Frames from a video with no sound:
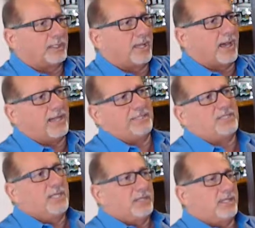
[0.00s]
dies,
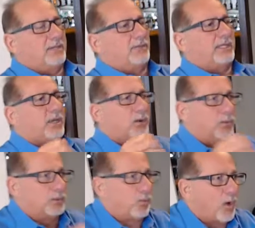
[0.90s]
then it would go
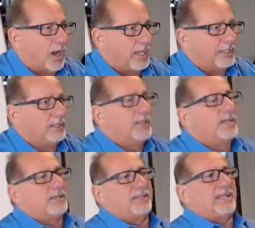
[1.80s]
with 1,
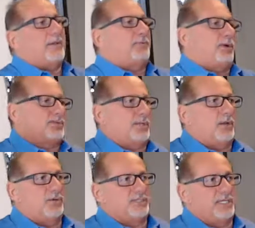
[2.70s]
and then that person
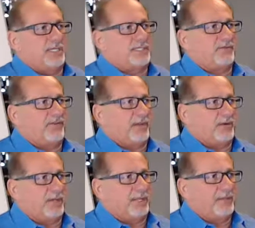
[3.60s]
owns it as
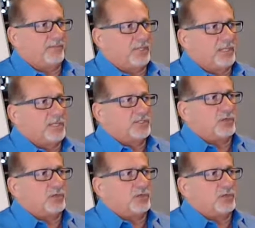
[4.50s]
severity. So